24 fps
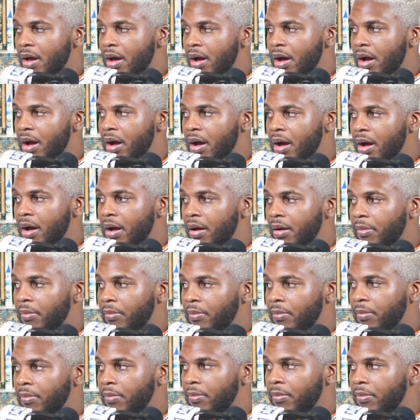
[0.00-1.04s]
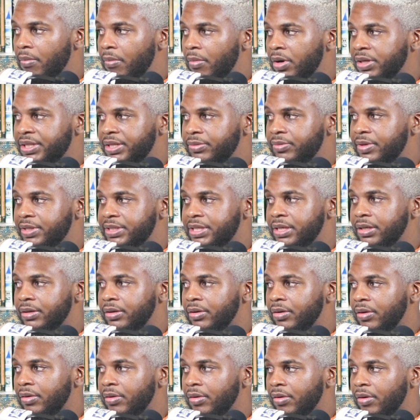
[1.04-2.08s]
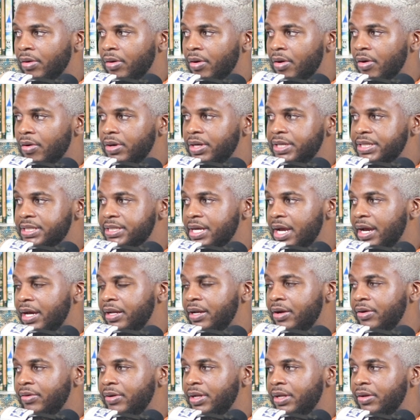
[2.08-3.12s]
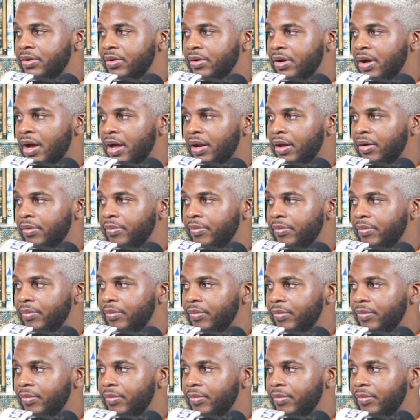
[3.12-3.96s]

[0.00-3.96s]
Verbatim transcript: Um but you know think gully side I really not column.